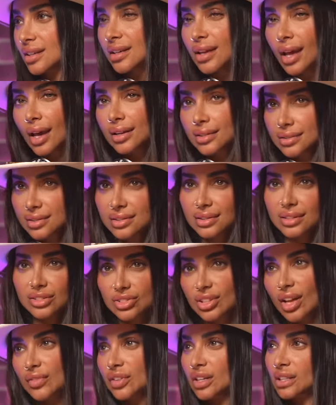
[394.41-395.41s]
Yeah, it's
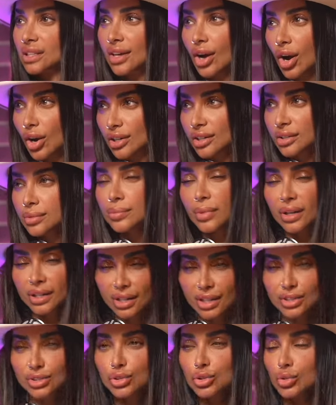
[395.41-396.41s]
definitely hard, but
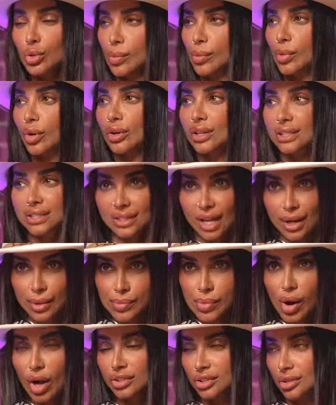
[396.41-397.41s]
it's doable. It's not
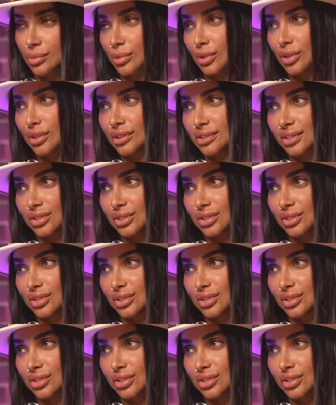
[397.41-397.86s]
impossible.